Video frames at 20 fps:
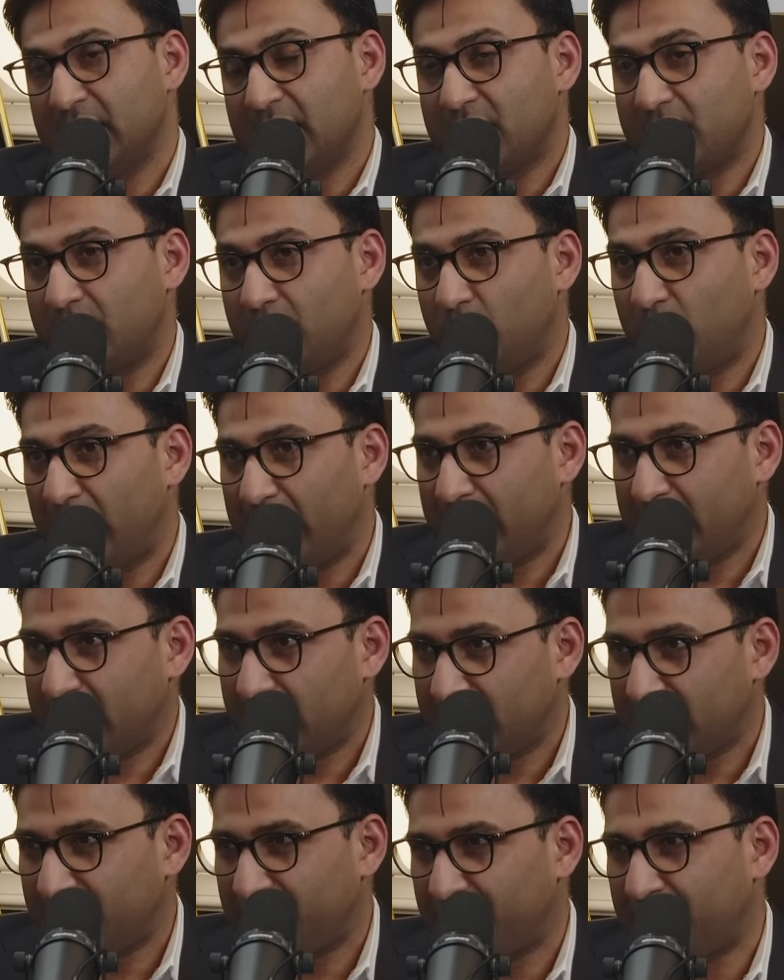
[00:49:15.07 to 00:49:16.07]
So you went
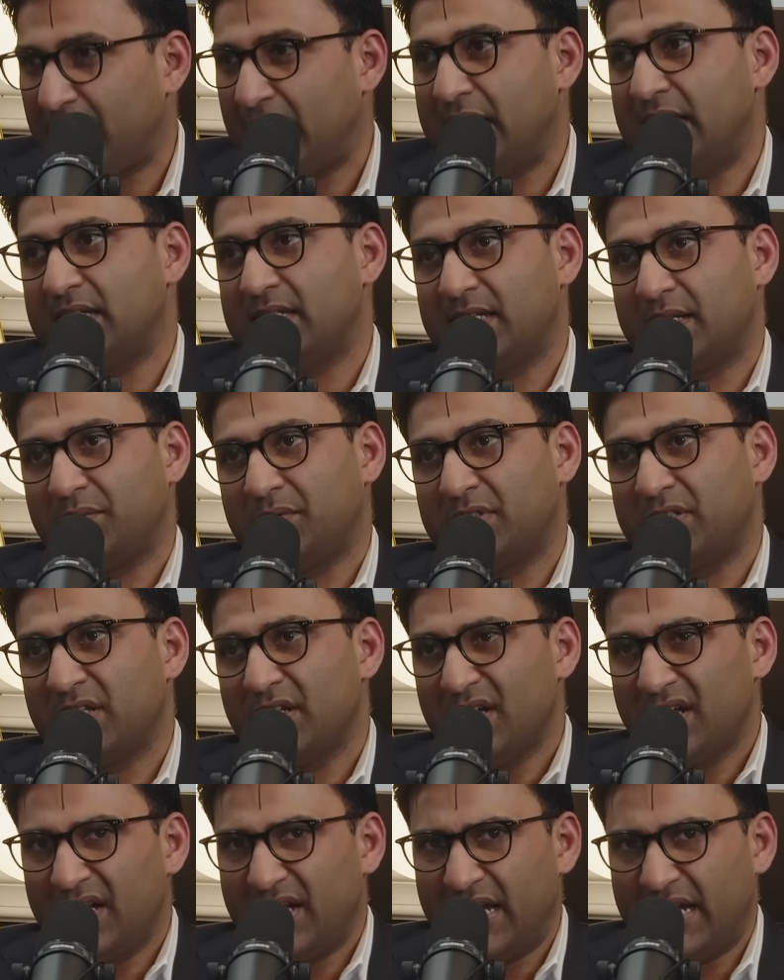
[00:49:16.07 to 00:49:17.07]
into this phase that was
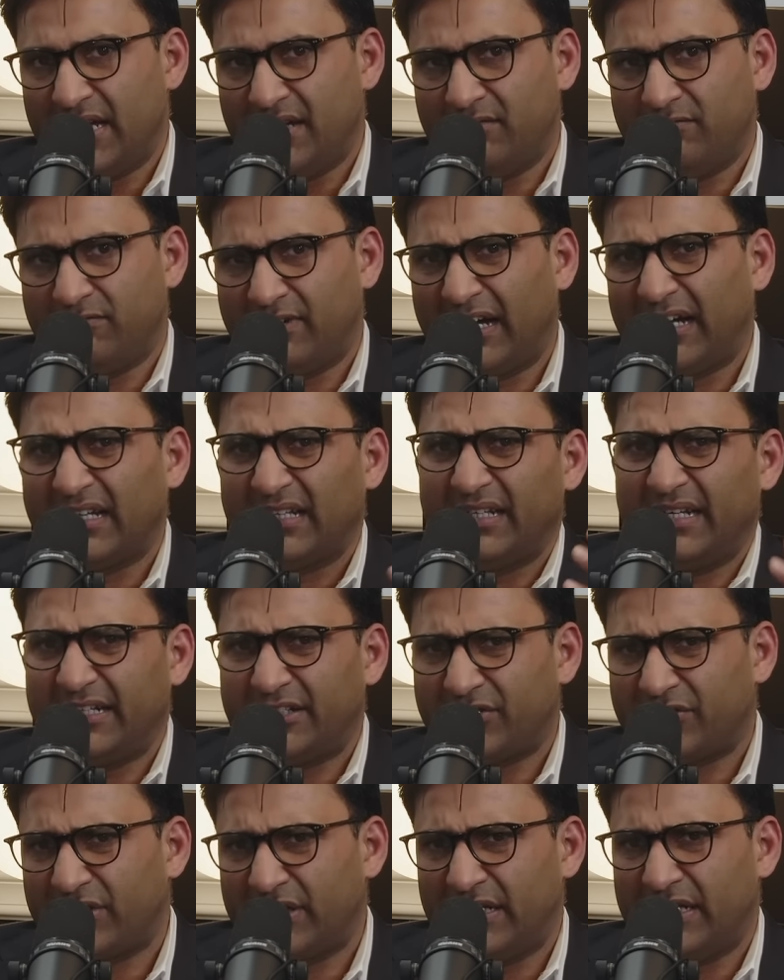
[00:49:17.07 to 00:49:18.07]
a
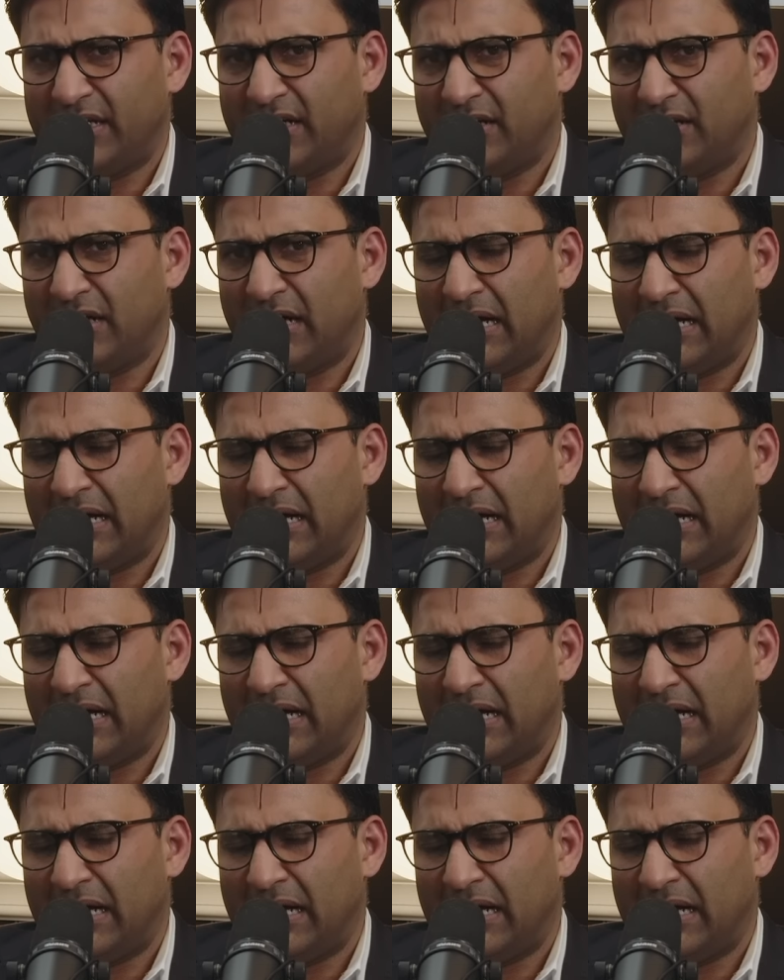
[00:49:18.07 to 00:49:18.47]
regulatory